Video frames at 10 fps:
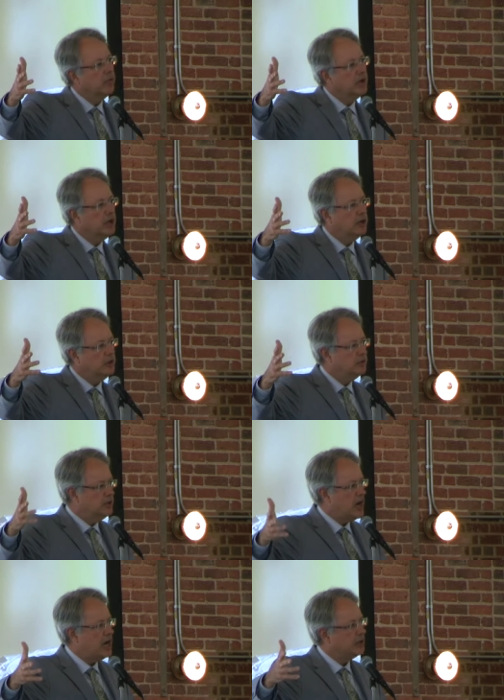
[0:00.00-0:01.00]
where you
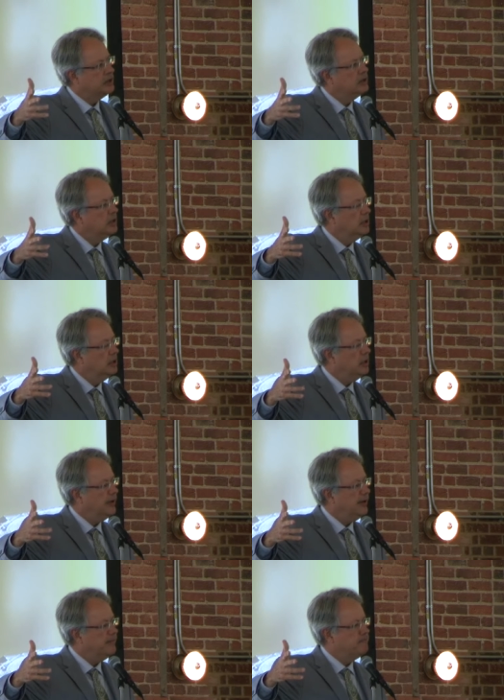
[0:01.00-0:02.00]
docked
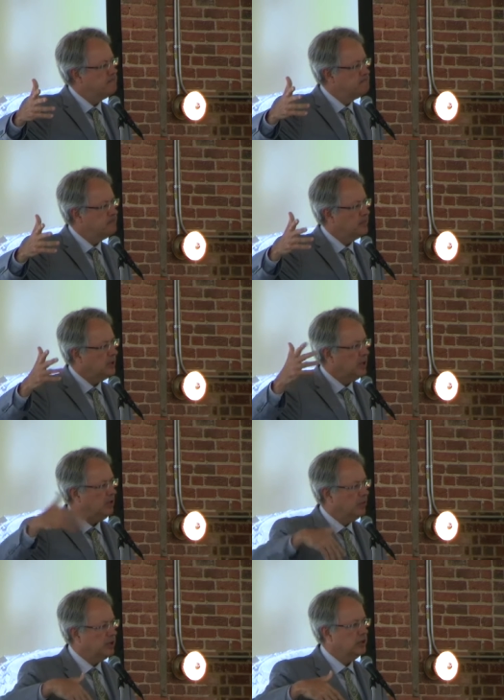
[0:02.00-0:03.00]

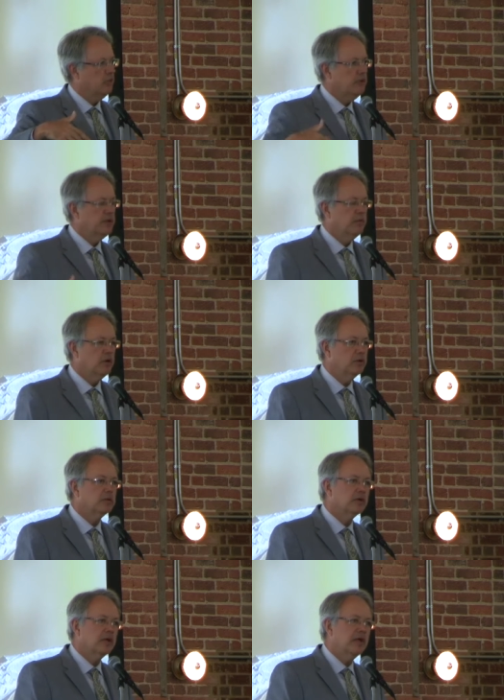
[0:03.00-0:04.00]
when the boat
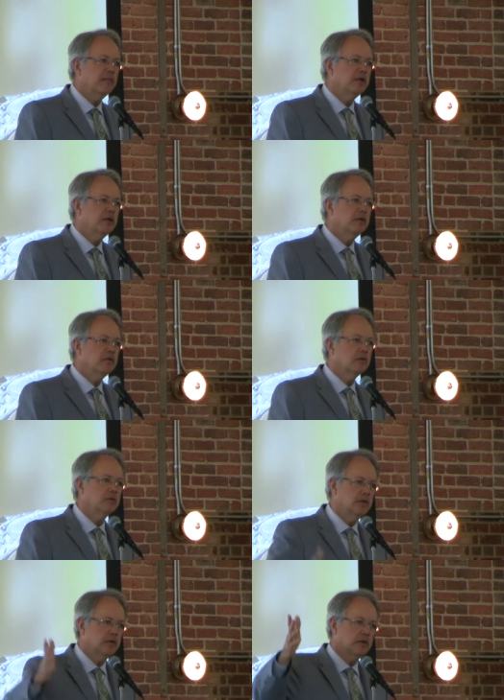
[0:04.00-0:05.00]
came in
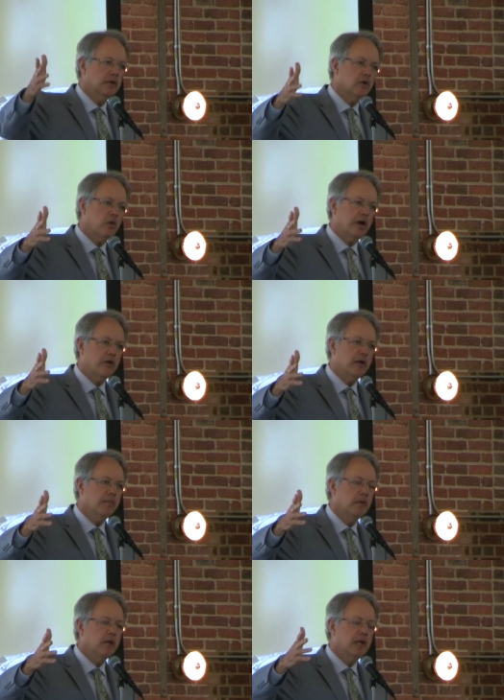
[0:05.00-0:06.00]
near the
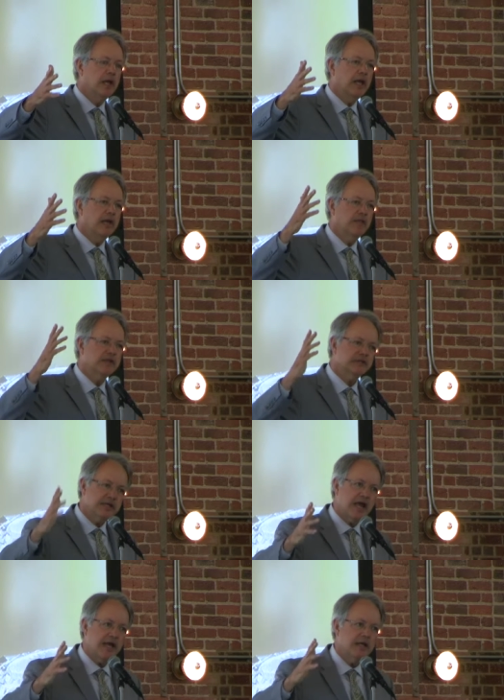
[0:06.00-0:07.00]
aquarium. And the
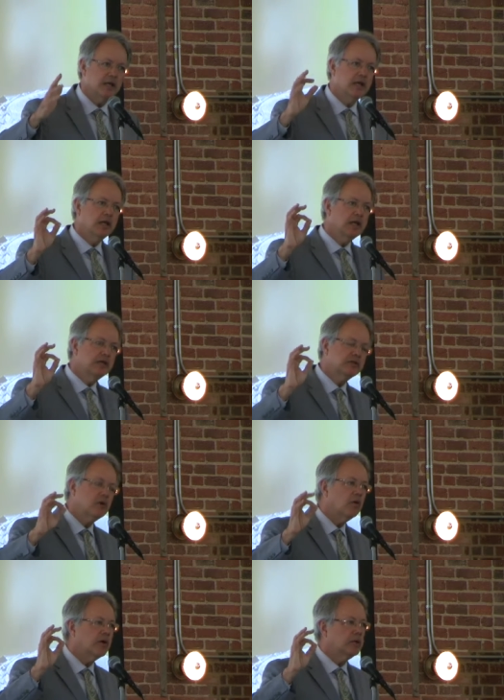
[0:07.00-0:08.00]
site is
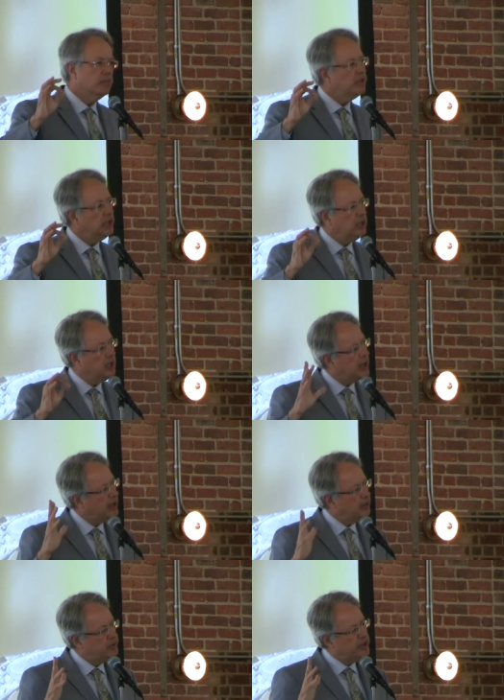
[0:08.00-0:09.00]
going to be
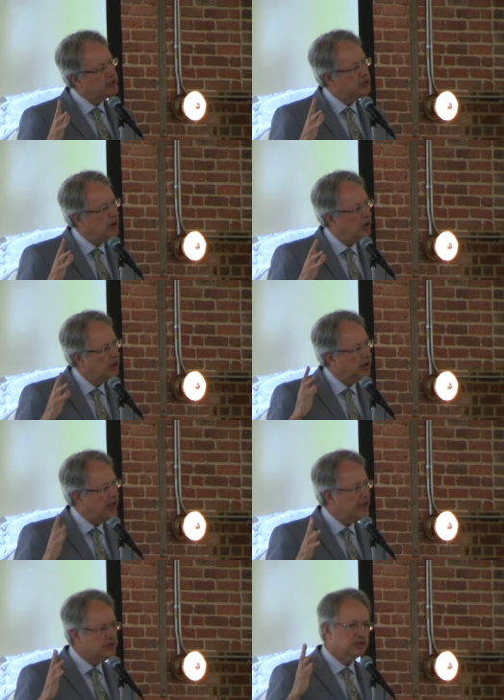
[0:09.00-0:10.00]
at a place called
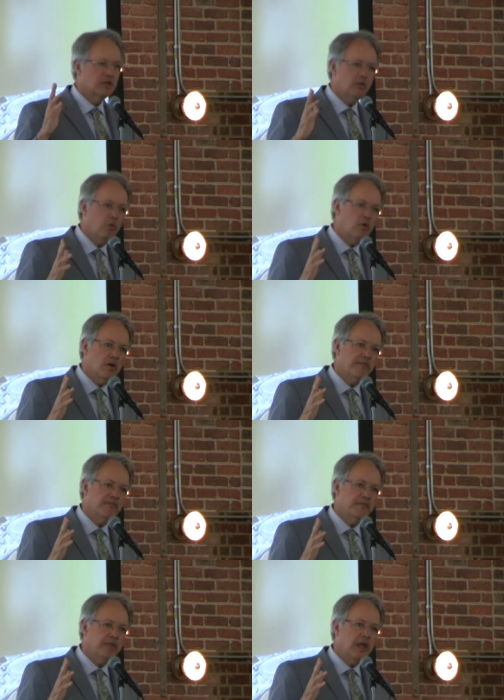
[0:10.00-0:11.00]
Gadsden Wharf.
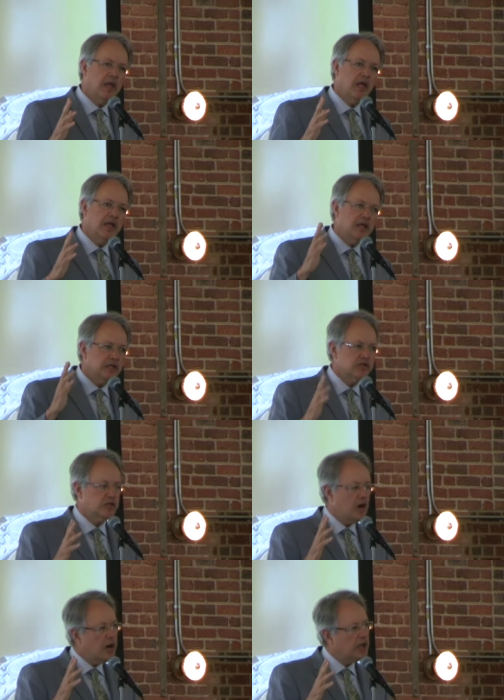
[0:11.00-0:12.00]
And
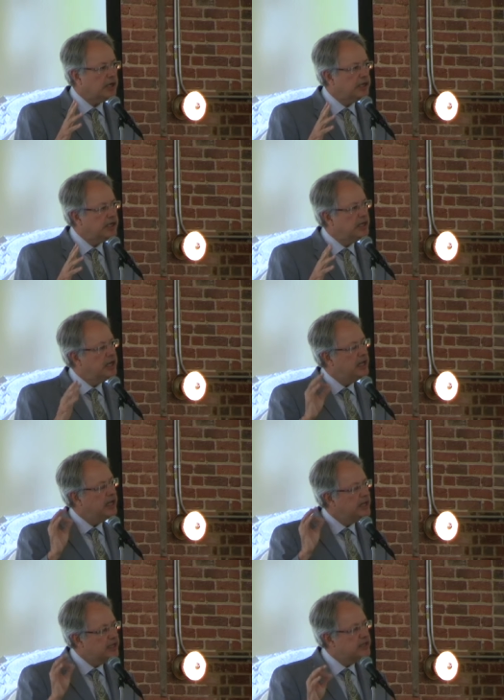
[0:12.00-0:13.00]
historically,
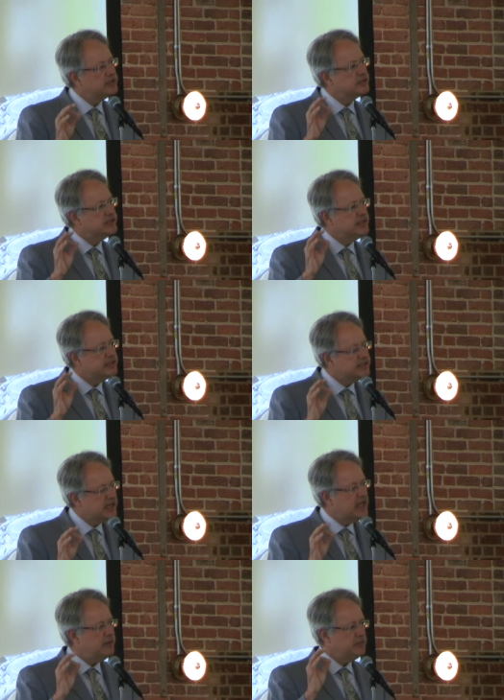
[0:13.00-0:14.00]
it is the
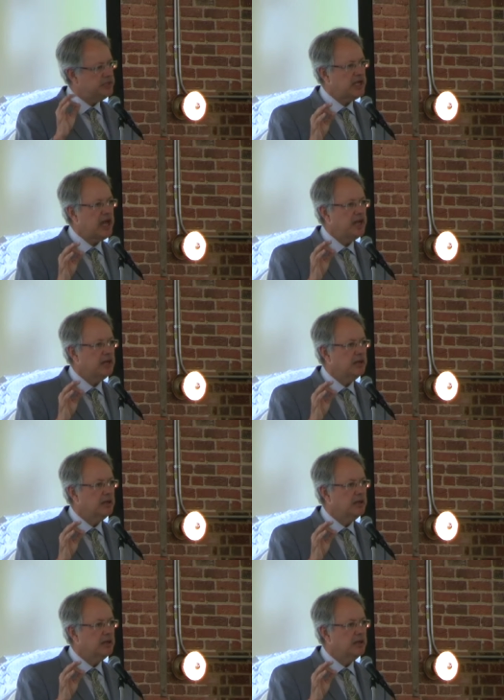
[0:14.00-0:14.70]
same site